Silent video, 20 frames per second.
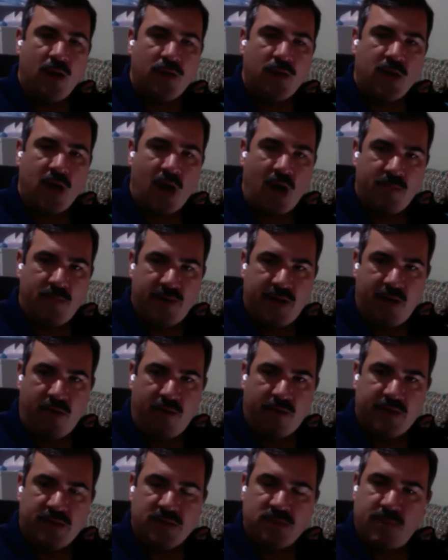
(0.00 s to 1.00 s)
common
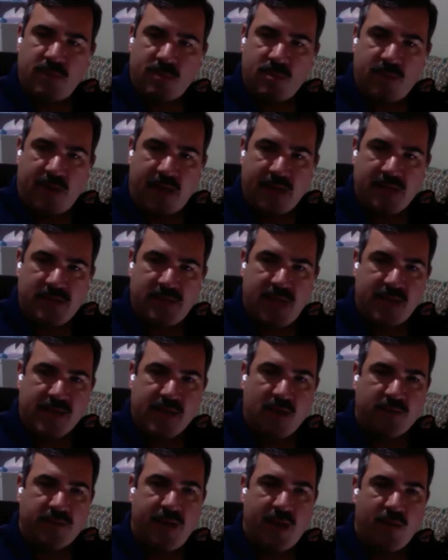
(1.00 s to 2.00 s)
areas, maybe by a
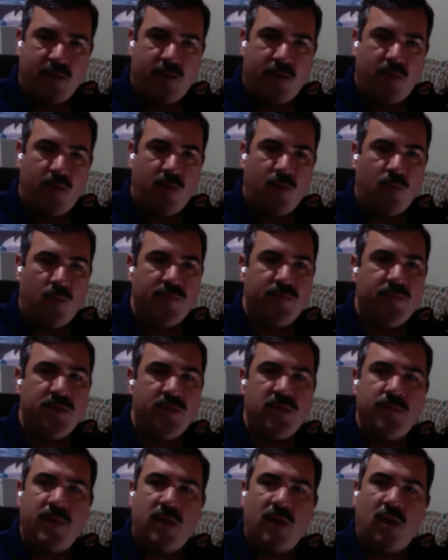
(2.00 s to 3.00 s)
takeout counter. We
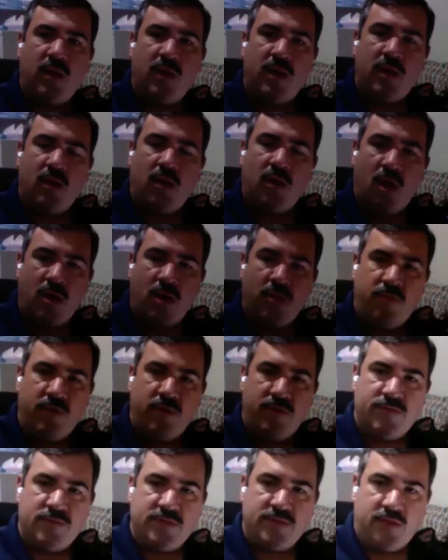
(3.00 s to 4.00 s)
put them in
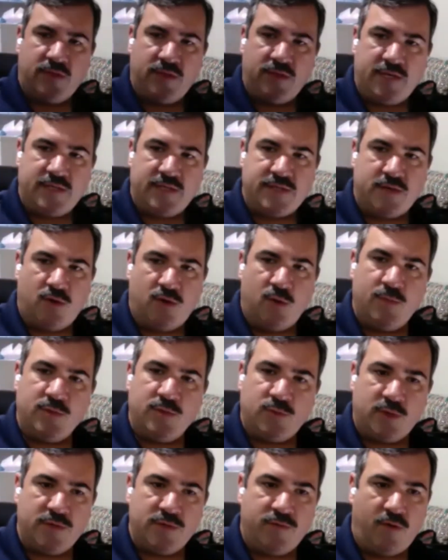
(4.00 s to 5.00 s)
laundry facilities that are open
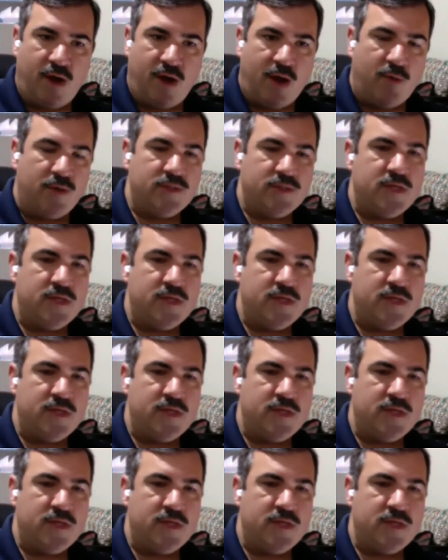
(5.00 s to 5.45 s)
24 hours.